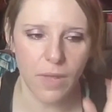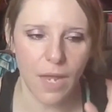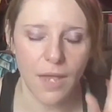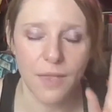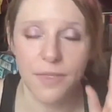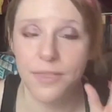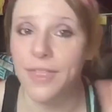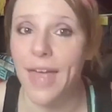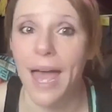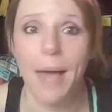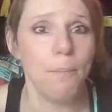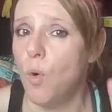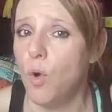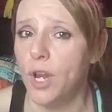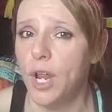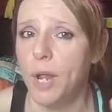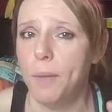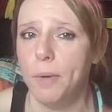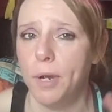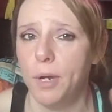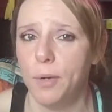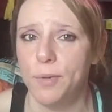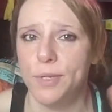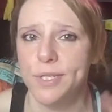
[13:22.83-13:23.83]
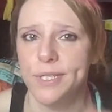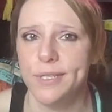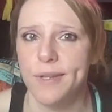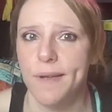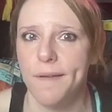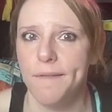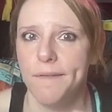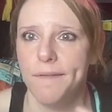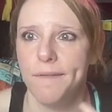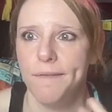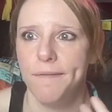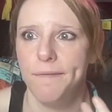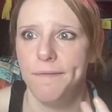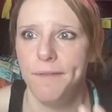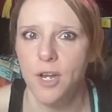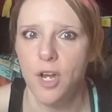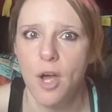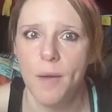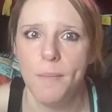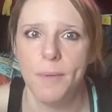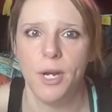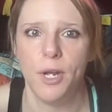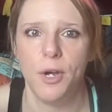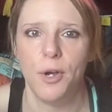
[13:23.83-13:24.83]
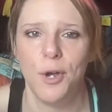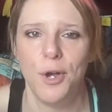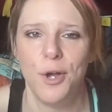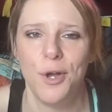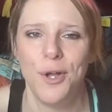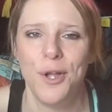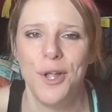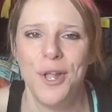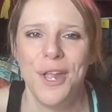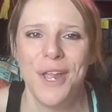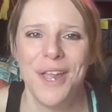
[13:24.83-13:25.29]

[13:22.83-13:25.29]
that book was phenomenal.